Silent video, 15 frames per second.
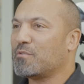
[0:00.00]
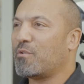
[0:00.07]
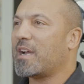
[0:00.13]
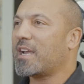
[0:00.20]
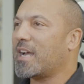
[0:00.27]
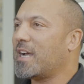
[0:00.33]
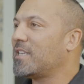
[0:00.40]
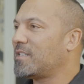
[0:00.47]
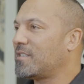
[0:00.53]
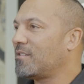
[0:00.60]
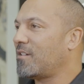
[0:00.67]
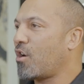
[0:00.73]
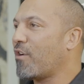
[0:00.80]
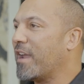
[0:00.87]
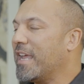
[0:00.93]
the reason why
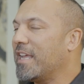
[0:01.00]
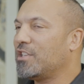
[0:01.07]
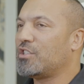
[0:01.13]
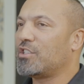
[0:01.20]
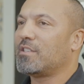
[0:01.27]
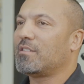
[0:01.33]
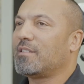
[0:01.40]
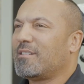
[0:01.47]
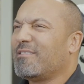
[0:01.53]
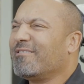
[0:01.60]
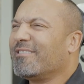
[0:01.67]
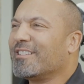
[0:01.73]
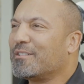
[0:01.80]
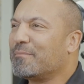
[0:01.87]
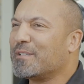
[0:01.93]
guys our age
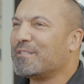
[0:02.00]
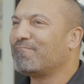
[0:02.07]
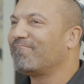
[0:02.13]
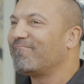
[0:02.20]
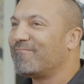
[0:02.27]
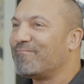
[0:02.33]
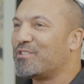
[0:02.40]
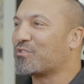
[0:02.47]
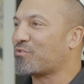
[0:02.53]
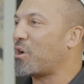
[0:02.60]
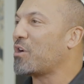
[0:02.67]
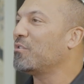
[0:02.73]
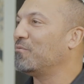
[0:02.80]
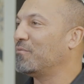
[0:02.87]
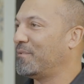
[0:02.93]
a little bit
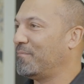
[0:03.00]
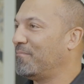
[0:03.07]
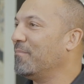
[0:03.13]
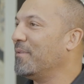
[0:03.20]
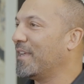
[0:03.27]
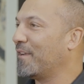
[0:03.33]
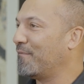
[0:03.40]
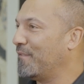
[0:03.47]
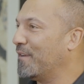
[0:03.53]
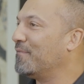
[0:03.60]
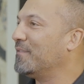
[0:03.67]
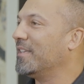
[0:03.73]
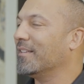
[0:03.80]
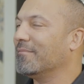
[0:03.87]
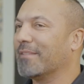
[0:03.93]
struggle with being
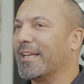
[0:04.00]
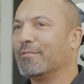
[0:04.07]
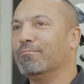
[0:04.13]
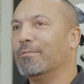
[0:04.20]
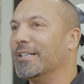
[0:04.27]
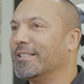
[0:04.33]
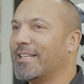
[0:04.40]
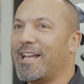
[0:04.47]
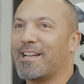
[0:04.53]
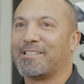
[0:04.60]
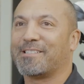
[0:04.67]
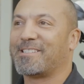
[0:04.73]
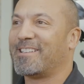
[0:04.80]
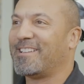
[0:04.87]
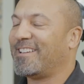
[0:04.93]
50 and like, what
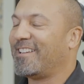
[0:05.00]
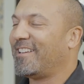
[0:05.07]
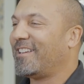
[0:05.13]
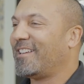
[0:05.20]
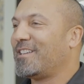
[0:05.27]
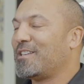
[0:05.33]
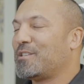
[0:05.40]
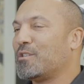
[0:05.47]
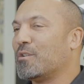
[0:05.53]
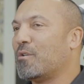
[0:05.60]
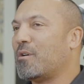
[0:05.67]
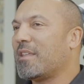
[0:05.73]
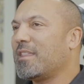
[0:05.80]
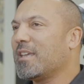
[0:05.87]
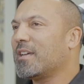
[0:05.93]
next? Right.
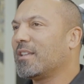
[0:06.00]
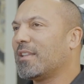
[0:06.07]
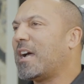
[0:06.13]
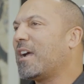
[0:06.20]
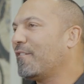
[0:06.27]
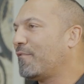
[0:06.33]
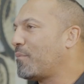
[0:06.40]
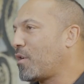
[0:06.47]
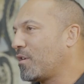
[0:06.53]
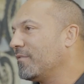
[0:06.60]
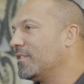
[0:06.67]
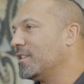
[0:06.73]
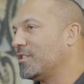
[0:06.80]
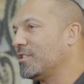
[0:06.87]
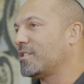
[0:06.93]
So I think ALIV, part
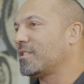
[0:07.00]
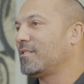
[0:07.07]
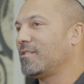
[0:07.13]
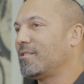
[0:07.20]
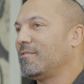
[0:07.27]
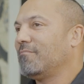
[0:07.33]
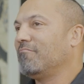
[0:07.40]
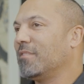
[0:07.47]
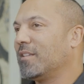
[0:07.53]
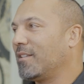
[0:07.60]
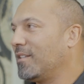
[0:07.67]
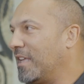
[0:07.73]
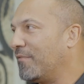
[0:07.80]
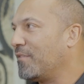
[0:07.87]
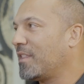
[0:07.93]
of it is just
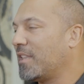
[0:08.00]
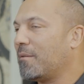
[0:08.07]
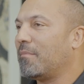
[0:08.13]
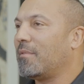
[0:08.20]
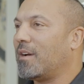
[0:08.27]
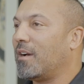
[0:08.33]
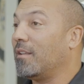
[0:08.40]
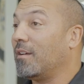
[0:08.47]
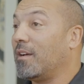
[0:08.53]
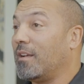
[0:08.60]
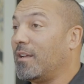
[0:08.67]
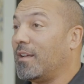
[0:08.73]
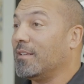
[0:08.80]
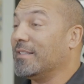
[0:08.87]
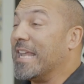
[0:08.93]
giving them
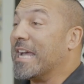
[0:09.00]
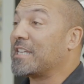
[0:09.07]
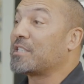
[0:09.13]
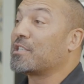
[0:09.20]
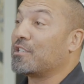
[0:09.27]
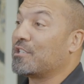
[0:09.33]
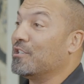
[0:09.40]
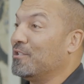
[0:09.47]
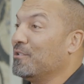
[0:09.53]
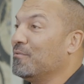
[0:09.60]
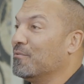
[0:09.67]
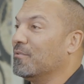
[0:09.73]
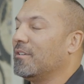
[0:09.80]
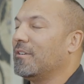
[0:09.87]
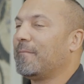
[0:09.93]
a next to
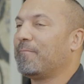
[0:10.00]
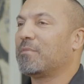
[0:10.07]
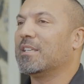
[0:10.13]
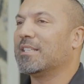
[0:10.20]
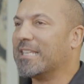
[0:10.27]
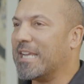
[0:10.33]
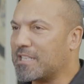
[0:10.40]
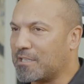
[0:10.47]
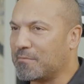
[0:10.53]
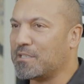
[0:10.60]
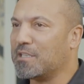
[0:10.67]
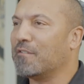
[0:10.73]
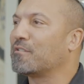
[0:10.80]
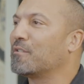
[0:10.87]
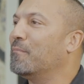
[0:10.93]
do, right, to test
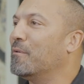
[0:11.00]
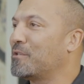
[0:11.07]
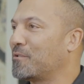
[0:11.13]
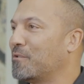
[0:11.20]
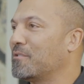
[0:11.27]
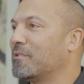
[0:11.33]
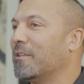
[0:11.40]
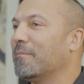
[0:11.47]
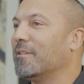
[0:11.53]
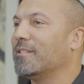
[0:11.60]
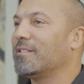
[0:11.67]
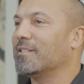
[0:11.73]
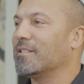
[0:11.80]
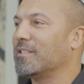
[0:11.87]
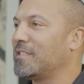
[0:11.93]
themselves, to push those
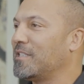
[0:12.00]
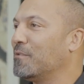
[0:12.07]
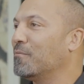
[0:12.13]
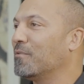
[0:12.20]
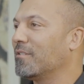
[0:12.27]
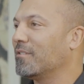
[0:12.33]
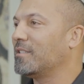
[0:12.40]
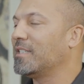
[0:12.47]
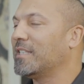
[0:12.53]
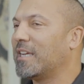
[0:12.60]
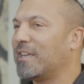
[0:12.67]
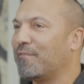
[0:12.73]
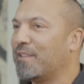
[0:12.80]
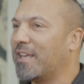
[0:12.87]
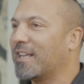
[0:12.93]
limits, right, and to see
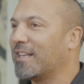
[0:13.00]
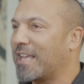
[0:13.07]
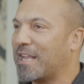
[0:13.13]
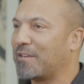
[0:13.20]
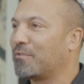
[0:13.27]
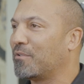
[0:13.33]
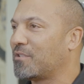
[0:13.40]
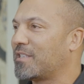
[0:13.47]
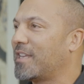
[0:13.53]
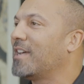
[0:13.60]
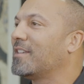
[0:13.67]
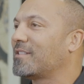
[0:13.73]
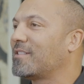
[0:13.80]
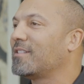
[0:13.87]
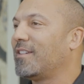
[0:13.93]
if they can handle those
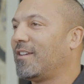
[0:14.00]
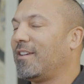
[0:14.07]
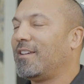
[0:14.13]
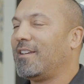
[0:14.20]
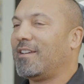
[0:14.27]
tests.